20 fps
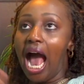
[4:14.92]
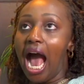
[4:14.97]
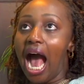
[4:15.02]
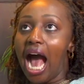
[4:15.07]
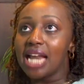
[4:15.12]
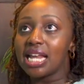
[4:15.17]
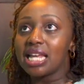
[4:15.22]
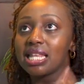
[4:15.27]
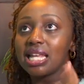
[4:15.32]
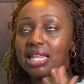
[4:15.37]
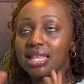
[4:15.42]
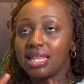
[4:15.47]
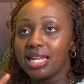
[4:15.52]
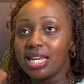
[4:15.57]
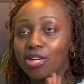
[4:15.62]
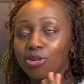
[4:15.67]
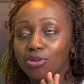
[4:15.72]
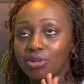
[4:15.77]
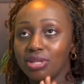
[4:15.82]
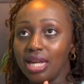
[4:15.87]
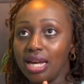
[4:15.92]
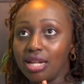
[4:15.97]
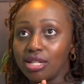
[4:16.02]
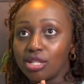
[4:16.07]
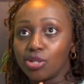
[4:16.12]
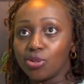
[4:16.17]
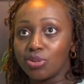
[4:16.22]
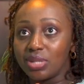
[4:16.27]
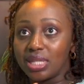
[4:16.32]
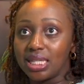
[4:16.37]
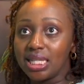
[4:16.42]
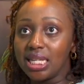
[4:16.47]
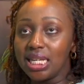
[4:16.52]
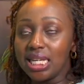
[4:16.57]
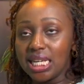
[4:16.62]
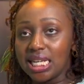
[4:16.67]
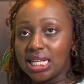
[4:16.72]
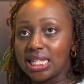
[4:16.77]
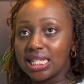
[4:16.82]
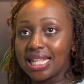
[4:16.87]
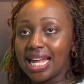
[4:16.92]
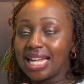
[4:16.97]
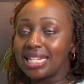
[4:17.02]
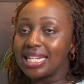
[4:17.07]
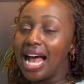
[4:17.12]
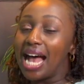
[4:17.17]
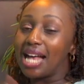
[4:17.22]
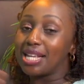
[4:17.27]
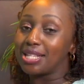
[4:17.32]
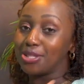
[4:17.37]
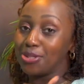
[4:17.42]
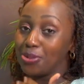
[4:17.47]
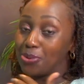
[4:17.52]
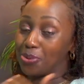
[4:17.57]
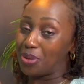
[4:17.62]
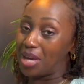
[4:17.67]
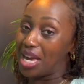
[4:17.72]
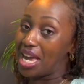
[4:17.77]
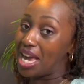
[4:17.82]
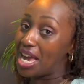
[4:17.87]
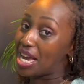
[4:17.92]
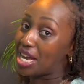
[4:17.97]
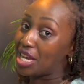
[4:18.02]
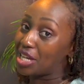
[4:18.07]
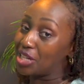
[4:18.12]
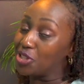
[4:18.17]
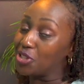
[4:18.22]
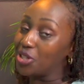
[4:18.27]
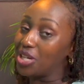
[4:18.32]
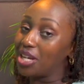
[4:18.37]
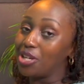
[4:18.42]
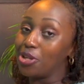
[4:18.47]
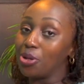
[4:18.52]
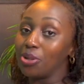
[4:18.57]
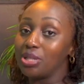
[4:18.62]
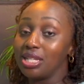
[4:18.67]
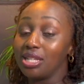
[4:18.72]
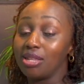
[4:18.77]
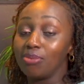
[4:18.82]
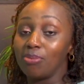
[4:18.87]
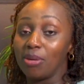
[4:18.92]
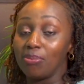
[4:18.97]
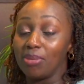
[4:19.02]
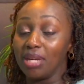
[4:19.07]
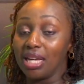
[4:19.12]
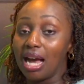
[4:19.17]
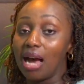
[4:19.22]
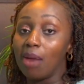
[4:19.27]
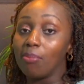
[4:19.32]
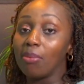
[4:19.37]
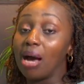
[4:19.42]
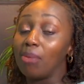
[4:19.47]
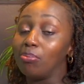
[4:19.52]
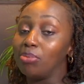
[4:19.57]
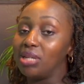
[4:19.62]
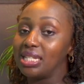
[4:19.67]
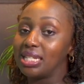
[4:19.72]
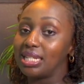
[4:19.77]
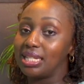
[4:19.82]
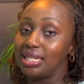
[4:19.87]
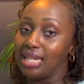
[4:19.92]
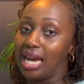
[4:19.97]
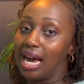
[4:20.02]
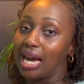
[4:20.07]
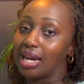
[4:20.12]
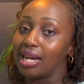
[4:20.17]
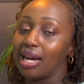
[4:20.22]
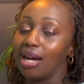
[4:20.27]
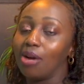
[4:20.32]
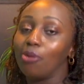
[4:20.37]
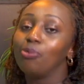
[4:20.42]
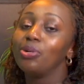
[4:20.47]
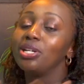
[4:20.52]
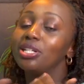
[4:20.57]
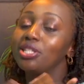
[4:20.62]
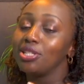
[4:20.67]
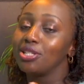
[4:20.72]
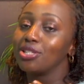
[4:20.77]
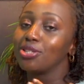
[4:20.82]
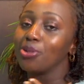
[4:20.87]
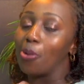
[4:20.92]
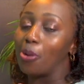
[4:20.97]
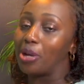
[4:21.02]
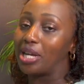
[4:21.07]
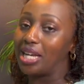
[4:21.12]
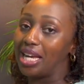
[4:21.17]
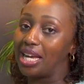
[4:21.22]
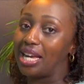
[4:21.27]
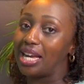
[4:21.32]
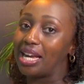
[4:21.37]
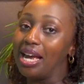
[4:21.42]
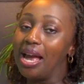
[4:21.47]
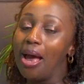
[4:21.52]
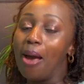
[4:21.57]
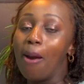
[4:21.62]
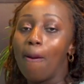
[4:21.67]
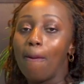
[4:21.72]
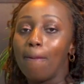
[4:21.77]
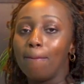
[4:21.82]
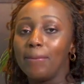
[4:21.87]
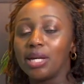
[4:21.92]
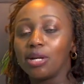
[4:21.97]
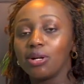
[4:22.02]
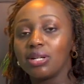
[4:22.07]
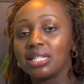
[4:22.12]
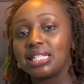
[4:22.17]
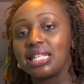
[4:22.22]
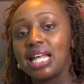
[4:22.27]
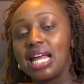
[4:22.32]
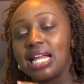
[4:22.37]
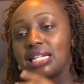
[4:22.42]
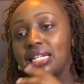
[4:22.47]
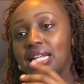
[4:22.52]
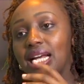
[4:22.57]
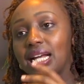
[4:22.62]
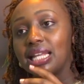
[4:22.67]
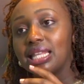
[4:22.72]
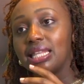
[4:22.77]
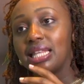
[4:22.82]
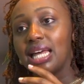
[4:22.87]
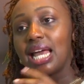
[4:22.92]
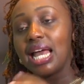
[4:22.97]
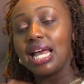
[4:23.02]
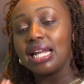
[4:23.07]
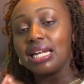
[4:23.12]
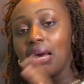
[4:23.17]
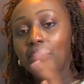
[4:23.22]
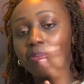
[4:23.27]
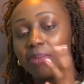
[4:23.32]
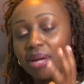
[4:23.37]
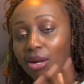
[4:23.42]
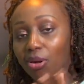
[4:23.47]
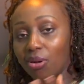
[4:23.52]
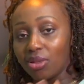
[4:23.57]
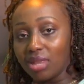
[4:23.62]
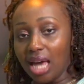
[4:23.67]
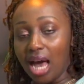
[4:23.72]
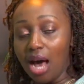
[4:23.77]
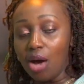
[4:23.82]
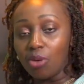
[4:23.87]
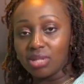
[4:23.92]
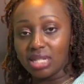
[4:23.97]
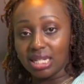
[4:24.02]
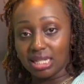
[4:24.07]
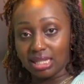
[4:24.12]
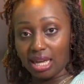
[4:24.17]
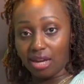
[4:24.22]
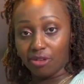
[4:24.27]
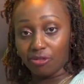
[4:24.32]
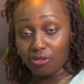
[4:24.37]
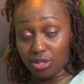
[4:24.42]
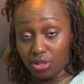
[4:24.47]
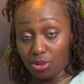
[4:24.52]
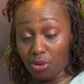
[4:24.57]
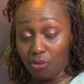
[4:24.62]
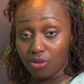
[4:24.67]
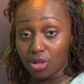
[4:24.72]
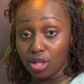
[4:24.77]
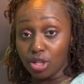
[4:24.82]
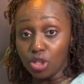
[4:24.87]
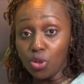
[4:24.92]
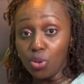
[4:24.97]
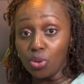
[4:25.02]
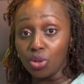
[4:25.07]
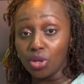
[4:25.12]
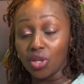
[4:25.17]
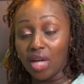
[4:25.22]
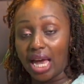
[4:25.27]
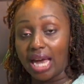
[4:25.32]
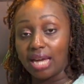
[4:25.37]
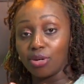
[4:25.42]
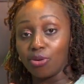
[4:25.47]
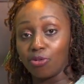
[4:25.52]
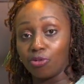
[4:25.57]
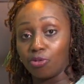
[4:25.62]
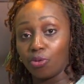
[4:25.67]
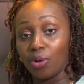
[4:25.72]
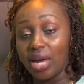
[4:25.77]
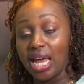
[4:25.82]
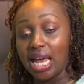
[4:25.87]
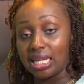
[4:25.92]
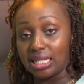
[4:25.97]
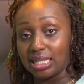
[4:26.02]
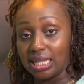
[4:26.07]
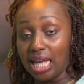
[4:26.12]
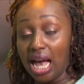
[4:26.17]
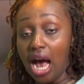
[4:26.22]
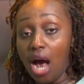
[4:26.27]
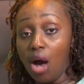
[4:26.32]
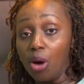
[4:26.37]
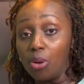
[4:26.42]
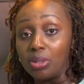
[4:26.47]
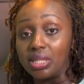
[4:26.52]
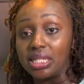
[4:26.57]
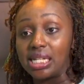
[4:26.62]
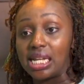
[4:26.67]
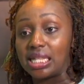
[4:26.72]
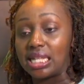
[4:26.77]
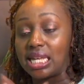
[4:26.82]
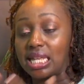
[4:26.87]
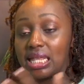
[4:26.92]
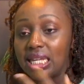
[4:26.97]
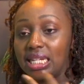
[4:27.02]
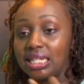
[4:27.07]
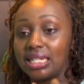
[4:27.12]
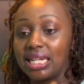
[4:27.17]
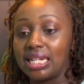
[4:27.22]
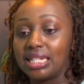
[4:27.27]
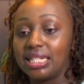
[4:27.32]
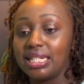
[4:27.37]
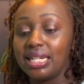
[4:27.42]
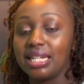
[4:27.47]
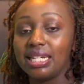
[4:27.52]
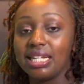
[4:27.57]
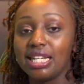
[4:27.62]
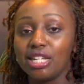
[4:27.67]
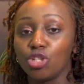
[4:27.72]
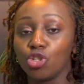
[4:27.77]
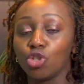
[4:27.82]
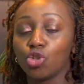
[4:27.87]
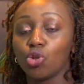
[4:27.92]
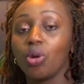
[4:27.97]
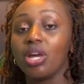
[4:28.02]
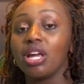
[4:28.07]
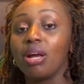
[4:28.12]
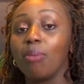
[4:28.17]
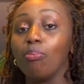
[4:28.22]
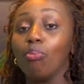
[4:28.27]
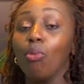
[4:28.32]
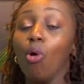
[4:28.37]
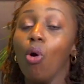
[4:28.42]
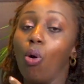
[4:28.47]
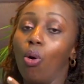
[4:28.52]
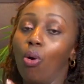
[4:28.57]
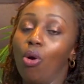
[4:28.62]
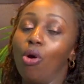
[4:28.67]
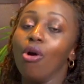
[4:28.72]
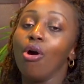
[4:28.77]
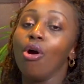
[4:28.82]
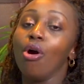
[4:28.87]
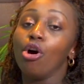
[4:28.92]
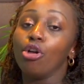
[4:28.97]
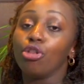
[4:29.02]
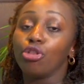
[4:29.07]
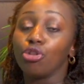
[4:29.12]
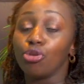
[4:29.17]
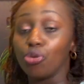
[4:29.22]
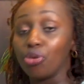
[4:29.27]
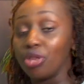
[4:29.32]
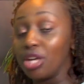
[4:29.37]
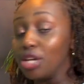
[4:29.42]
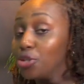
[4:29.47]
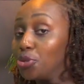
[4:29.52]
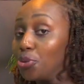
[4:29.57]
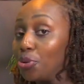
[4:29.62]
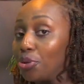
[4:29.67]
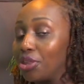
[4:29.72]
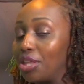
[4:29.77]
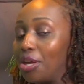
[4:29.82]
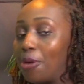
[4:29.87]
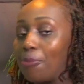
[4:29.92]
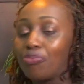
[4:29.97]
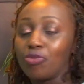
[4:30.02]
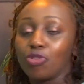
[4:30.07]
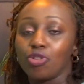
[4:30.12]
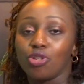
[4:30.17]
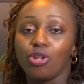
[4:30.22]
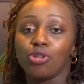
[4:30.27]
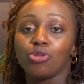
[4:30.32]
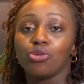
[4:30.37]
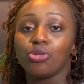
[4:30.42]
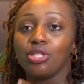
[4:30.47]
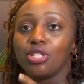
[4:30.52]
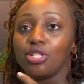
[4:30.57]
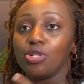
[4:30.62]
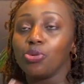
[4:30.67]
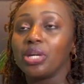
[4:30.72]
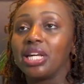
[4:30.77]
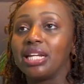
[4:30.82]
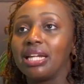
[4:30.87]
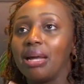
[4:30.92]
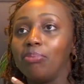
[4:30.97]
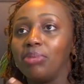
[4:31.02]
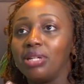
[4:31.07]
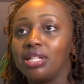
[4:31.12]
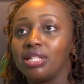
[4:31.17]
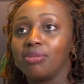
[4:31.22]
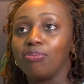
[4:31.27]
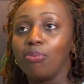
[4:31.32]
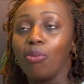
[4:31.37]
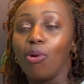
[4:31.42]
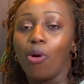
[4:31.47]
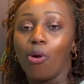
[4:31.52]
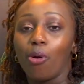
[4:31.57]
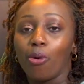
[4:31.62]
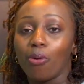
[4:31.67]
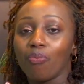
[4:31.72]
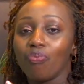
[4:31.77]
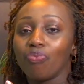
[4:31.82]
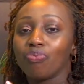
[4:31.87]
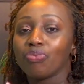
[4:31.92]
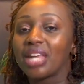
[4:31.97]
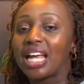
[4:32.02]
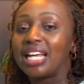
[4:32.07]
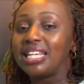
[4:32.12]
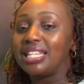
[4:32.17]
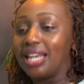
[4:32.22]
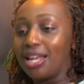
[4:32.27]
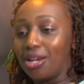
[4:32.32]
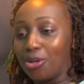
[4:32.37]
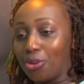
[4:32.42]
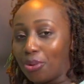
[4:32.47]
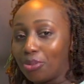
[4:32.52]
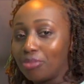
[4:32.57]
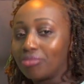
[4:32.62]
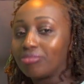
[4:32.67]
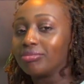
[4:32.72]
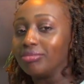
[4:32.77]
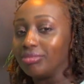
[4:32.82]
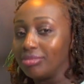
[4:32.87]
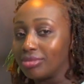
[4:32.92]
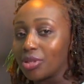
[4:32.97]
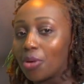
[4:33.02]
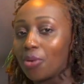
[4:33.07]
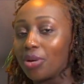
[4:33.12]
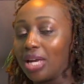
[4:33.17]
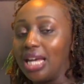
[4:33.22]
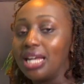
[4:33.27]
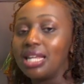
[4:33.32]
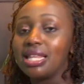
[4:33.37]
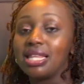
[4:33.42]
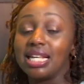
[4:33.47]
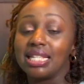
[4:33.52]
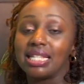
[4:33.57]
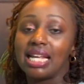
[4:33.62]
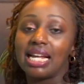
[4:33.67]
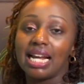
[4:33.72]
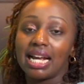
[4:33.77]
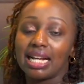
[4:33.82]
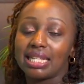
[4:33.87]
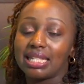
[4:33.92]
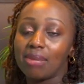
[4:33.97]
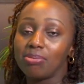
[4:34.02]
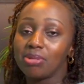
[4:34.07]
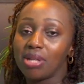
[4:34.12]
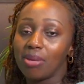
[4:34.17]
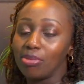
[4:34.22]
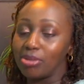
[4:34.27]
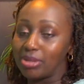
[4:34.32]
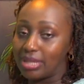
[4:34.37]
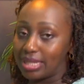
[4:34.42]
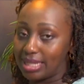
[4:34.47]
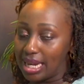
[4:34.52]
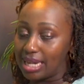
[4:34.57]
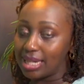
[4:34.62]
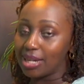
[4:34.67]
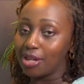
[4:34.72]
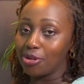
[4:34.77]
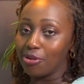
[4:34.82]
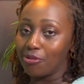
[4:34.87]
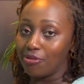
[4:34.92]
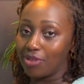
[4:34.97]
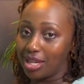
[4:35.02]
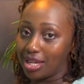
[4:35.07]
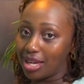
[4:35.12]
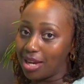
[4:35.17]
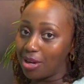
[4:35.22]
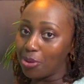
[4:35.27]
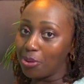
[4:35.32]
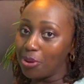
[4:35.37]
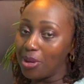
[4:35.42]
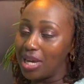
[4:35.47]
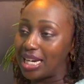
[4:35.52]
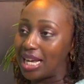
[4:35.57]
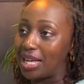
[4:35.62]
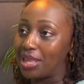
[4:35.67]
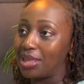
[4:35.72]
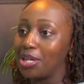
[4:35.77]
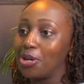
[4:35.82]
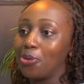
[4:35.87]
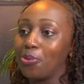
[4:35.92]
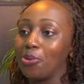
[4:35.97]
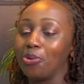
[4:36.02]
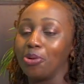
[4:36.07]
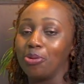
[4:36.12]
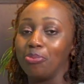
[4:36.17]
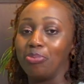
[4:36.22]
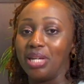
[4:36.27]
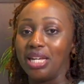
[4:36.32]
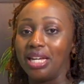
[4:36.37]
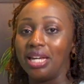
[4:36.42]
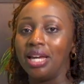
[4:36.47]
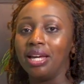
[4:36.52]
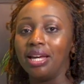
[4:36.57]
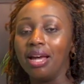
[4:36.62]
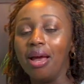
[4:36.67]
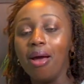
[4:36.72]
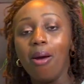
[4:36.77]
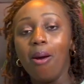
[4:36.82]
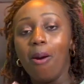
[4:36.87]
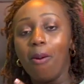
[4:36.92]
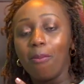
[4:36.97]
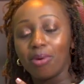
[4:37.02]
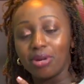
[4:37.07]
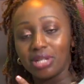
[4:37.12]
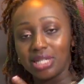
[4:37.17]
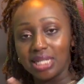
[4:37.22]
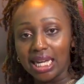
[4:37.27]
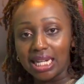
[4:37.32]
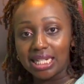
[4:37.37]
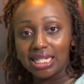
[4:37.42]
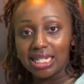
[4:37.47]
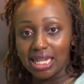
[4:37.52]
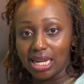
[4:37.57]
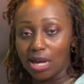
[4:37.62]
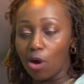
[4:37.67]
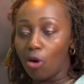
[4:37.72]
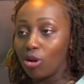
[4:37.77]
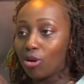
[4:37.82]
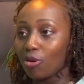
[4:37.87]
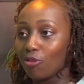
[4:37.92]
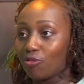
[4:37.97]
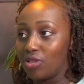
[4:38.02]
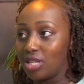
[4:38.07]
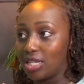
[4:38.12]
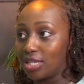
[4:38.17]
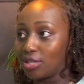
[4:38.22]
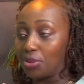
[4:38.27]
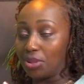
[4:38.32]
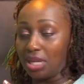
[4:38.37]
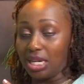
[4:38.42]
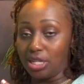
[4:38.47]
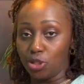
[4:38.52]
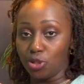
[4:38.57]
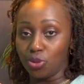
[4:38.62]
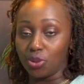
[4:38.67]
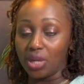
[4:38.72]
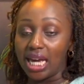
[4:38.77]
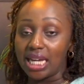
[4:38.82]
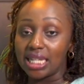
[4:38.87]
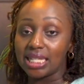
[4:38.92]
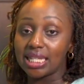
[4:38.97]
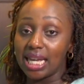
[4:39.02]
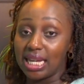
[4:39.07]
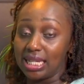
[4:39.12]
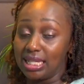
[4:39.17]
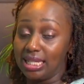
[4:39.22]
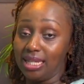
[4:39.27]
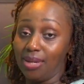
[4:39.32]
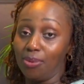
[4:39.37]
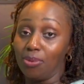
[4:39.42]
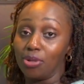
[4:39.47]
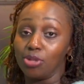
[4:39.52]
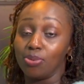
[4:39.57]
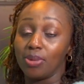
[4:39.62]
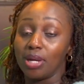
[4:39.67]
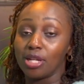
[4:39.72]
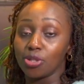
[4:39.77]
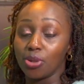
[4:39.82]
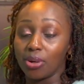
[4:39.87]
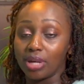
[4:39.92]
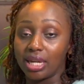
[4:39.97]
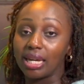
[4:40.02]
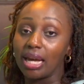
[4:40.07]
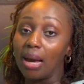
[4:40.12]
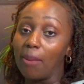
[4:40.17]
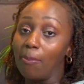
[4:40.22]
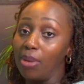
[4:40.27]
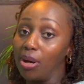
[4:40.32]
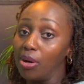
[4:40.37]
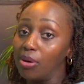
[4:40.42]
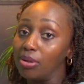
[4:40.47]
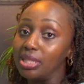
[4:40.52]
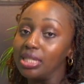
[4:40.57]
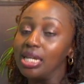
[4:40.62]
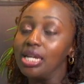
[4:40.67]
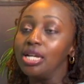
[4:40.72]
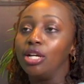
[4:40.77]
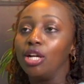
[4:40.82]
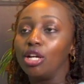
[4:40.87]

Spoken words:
Another thing you'll tend to see is that as you age, your teeth may become a bit darker, which is okay, because then the enamel or the outer surface of the tooth kind of wears out, and then the dentine is showing more through the tooth. So your tooth is looking a bit more yellow. Okay, there's an acceptable standard of the yellow, and I think we will be projecting all of this so that you guys can see what we are talking about.